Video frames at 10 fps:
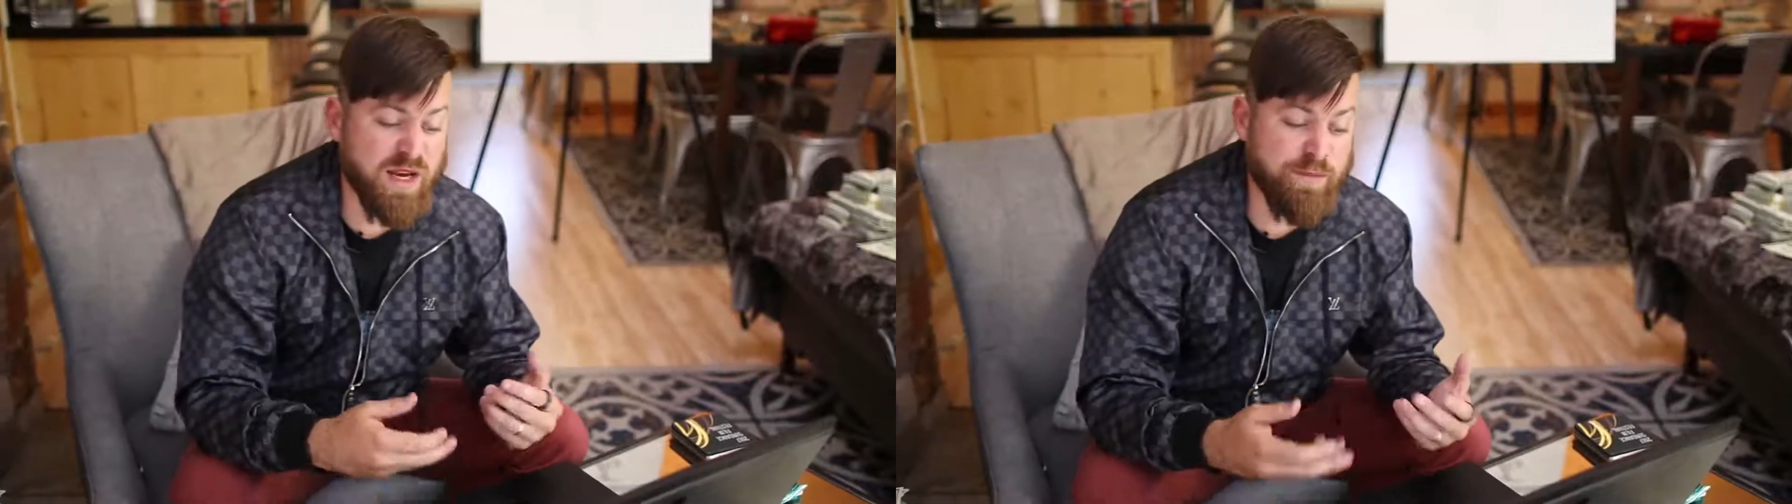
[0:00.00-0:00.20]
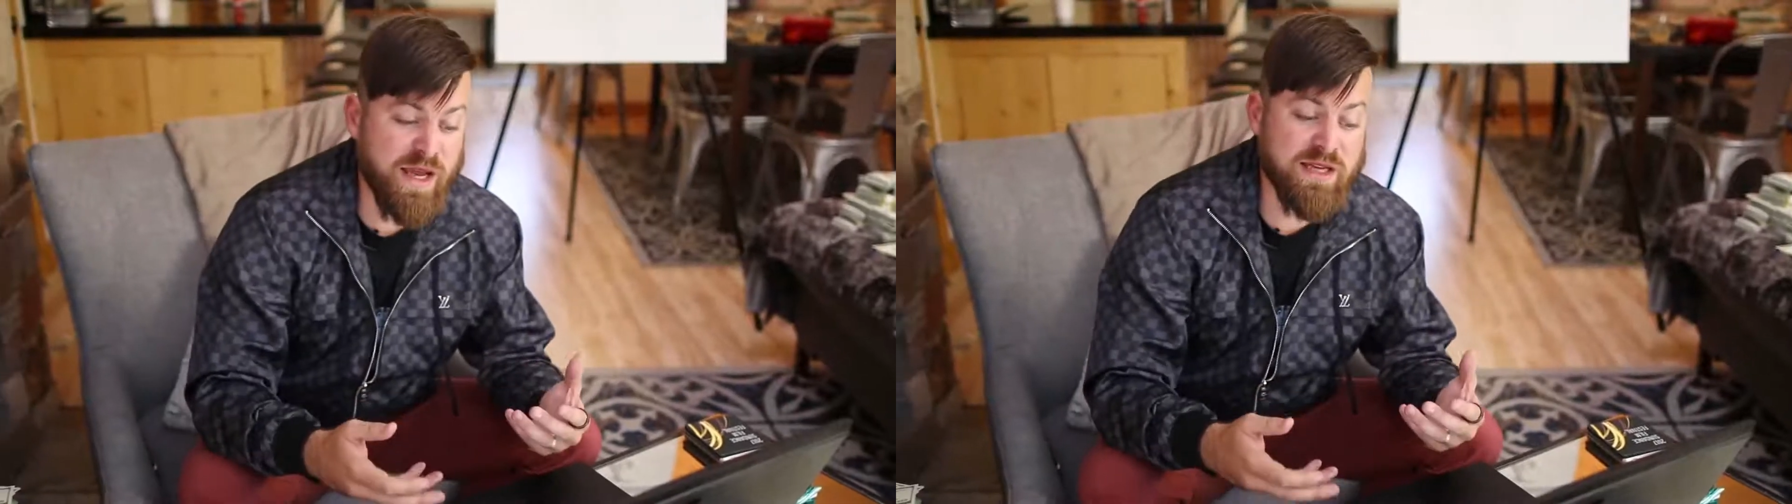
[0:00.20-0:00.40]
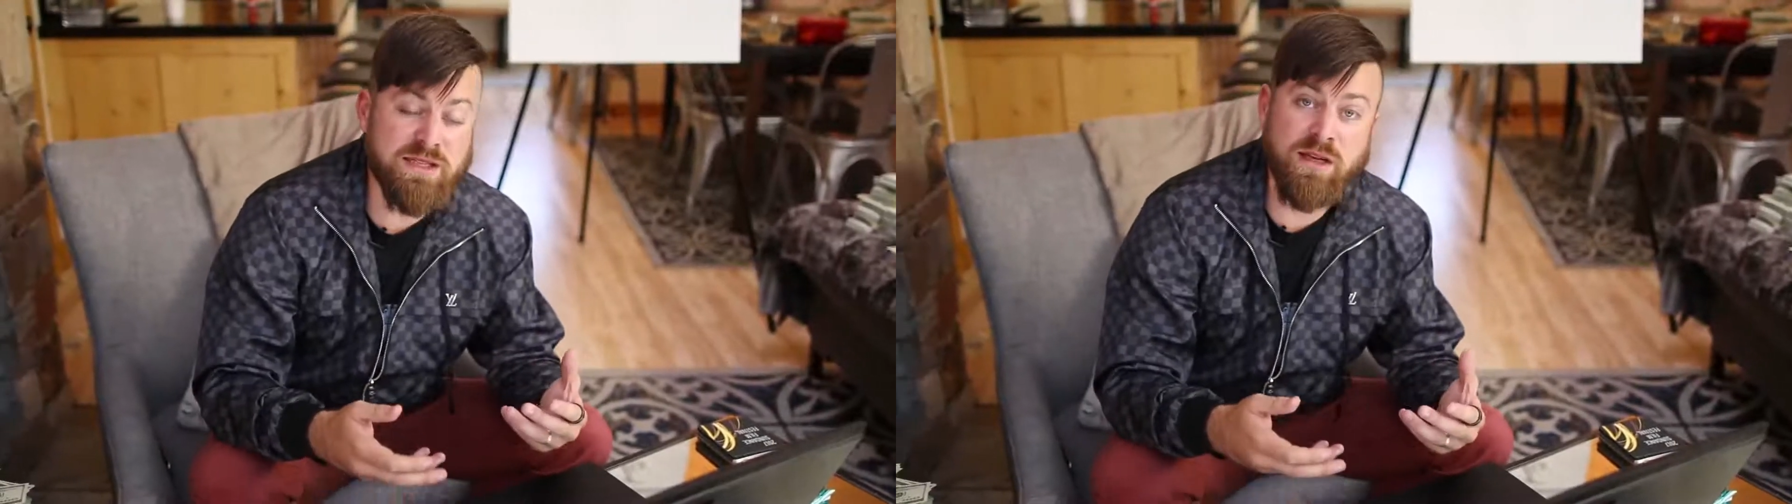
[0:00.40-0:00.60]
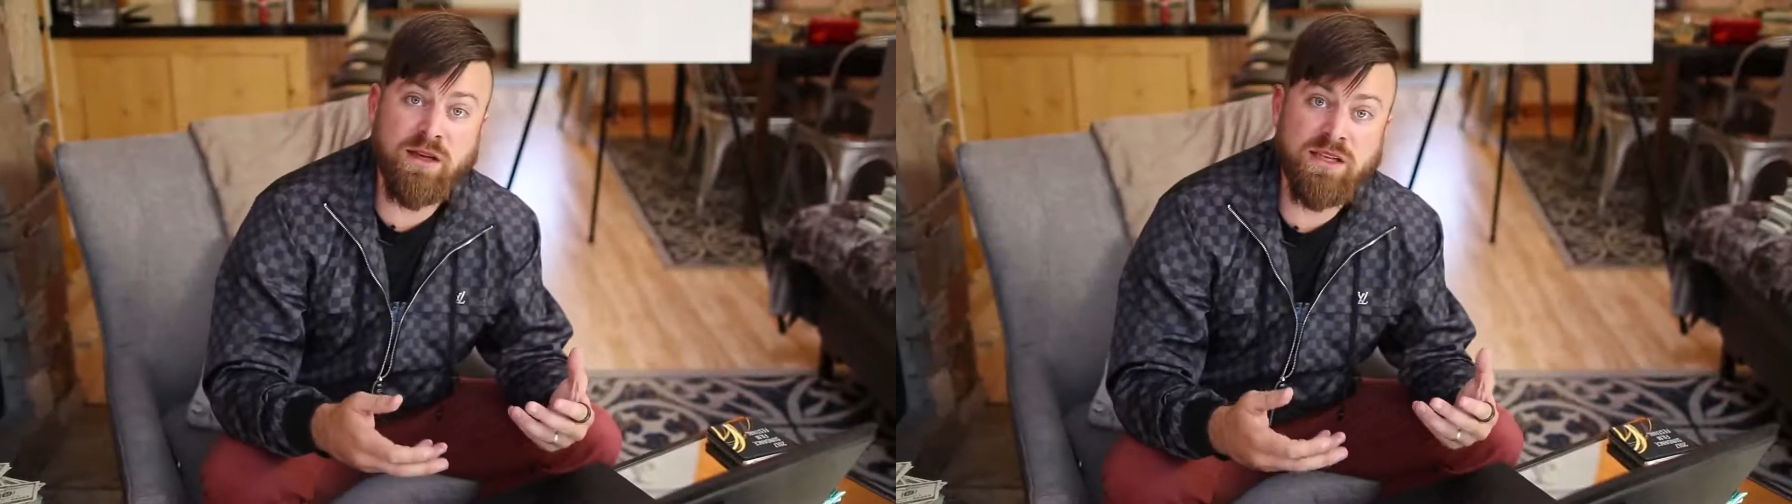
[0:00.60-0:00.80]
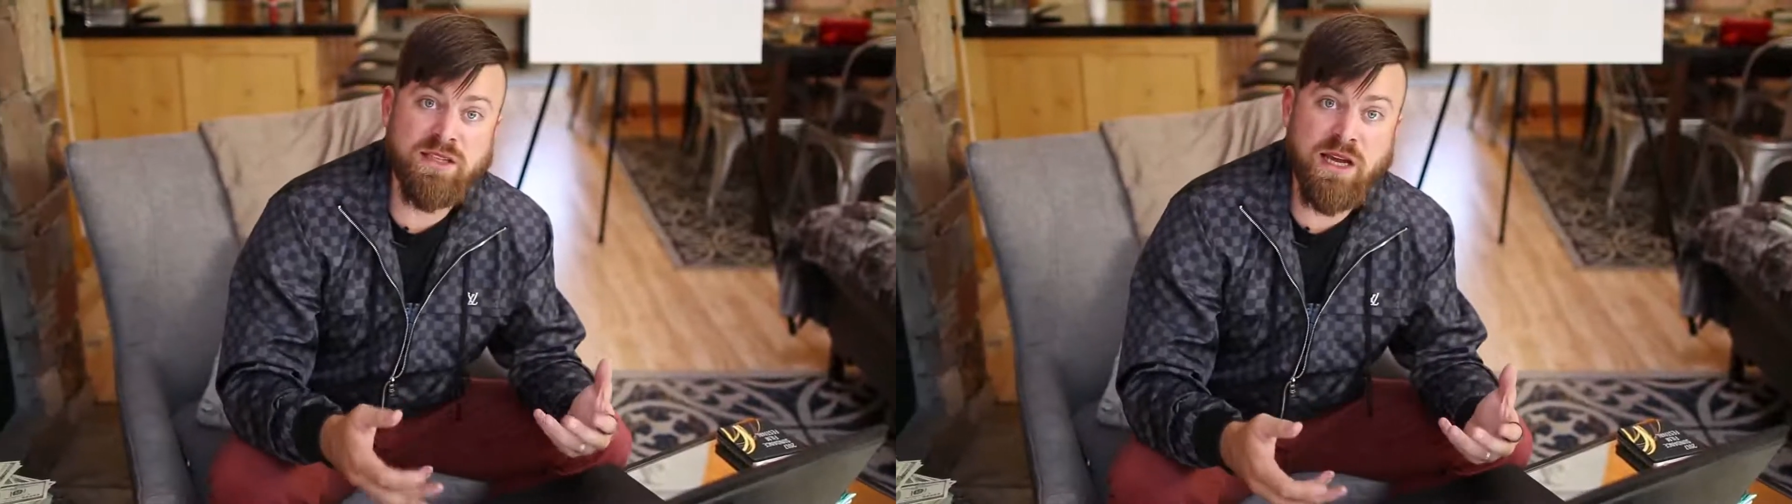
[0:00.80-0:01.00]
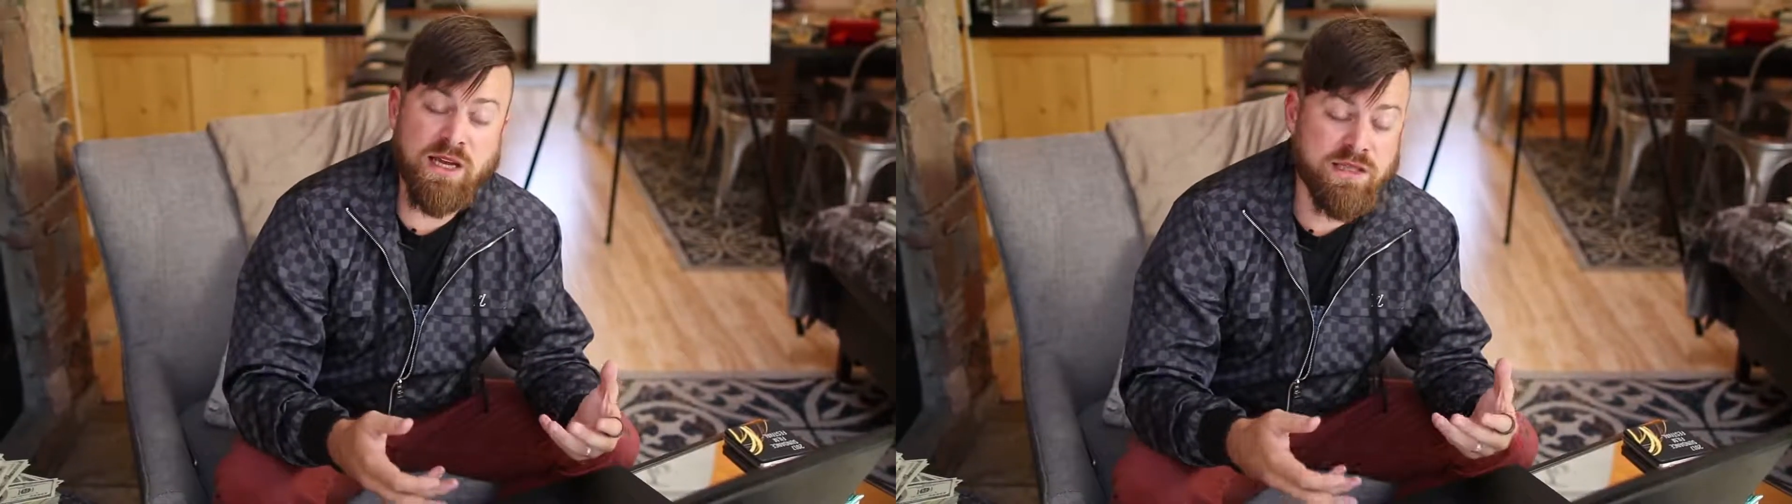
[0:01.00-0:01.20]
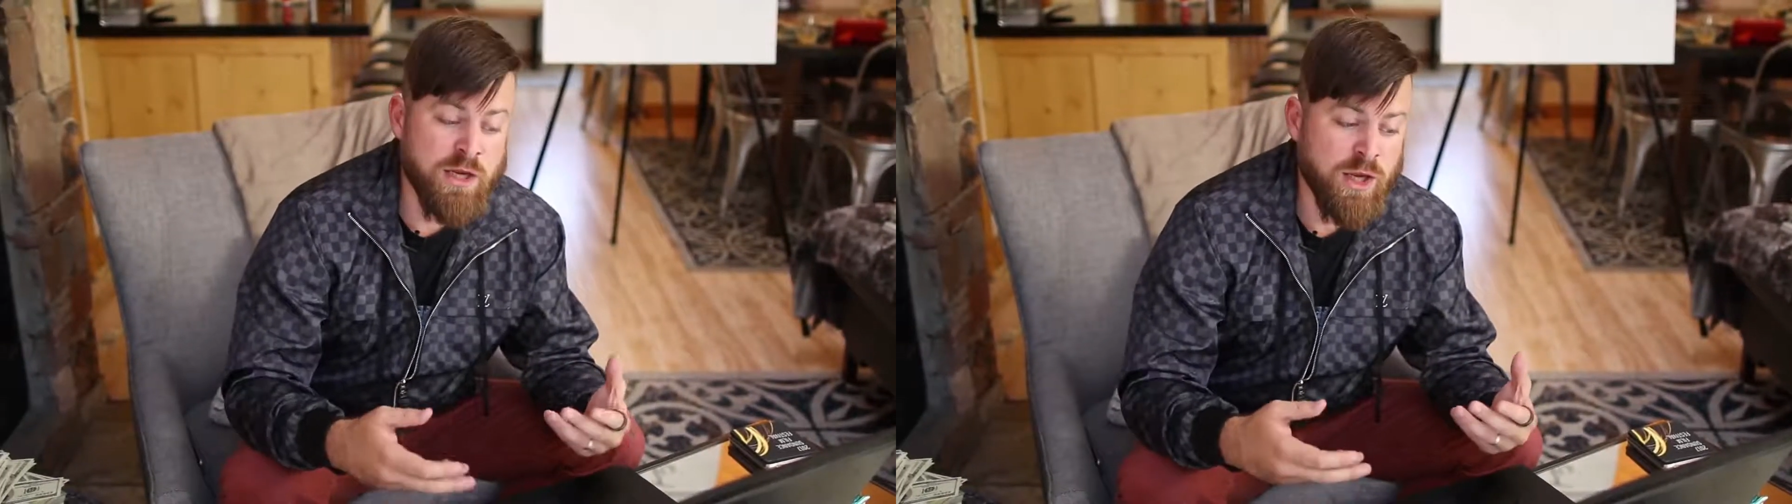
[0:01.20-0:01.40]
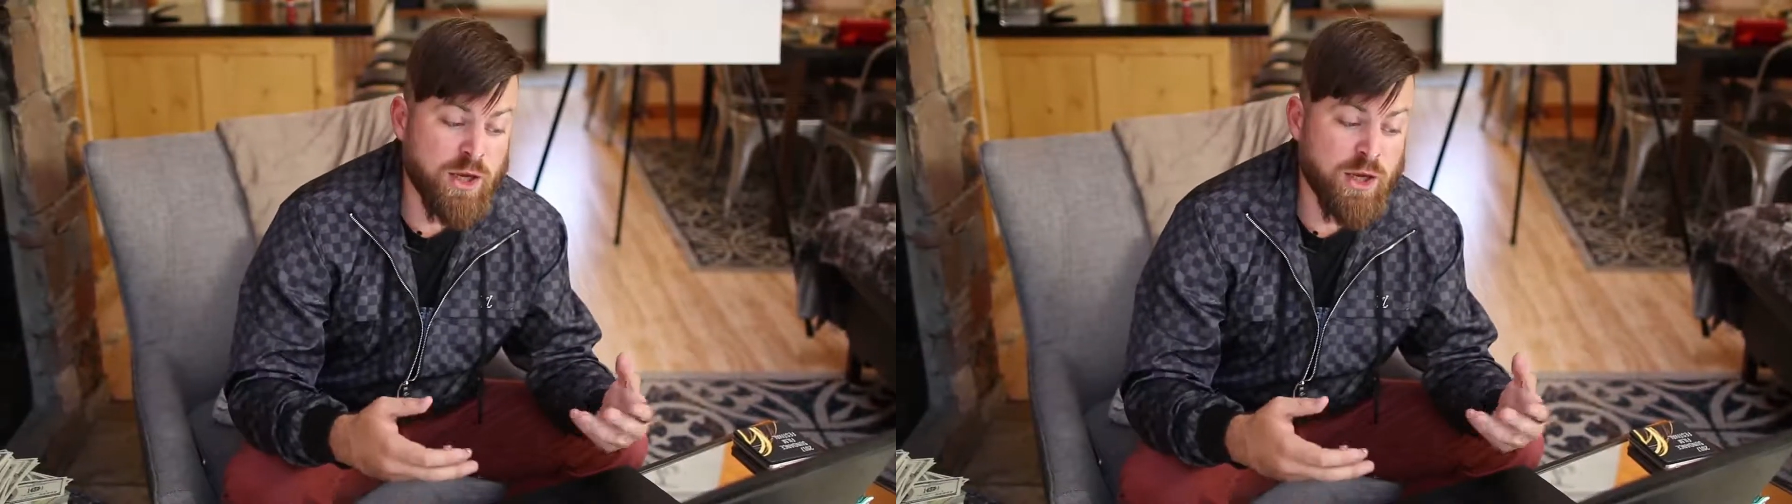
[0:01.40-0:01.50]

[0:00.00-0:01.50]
It basically says,